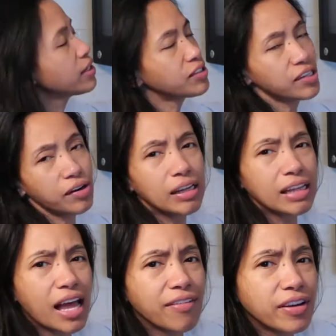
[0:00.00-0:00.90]
necessarily
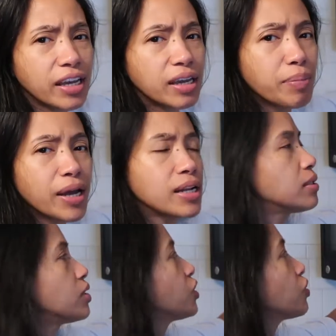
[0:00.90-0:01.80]
lava-y, but
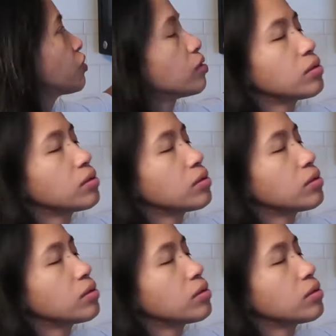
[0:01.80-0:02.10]
just